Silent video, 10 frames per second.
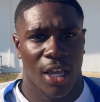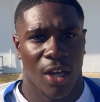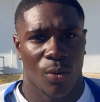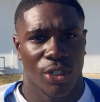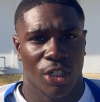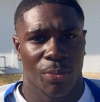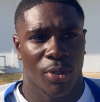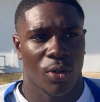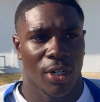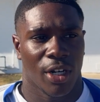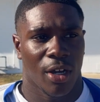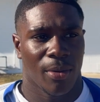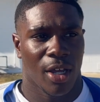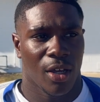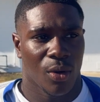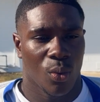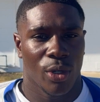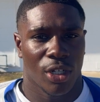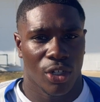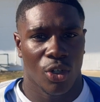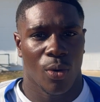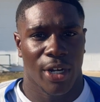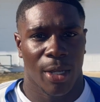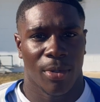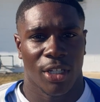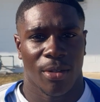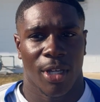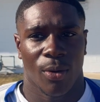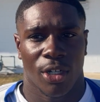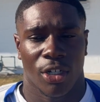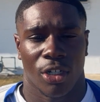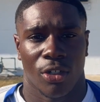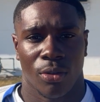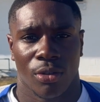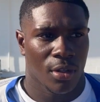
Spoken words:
and we just proved to them that we could do what they believed that we could do.